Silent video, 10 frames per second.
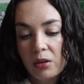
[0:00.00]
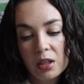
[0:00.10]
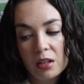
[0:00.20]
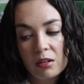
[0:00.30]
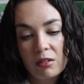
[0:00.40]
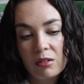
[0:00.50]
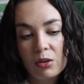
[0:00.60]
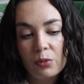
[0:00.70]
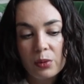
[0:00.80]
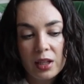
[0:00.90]
on,
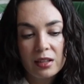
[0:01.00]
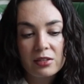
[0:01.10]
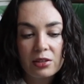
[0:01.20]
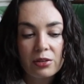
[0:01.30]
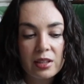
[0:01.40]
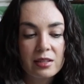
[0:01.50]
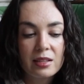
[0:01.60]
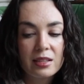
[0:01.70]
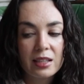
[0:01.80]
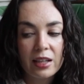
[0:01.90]
we can sew this
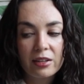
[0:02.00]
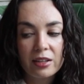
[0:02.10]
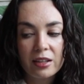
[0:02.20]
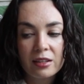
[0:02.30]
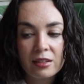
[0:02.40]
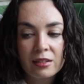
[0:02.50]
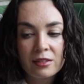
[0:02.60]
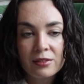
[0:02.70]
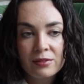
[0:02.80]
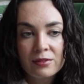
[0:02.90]
together
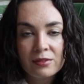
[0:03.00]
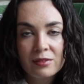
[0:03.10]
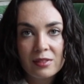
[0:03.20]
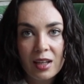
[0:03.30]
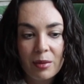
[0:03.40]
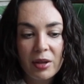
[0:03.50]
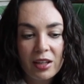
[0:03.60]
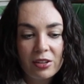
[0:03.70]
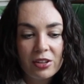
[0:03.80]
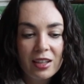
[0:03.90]
and make
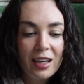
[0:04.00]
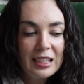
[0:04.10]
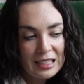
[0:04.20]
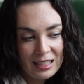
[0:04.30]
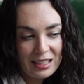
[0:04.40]
it look nice.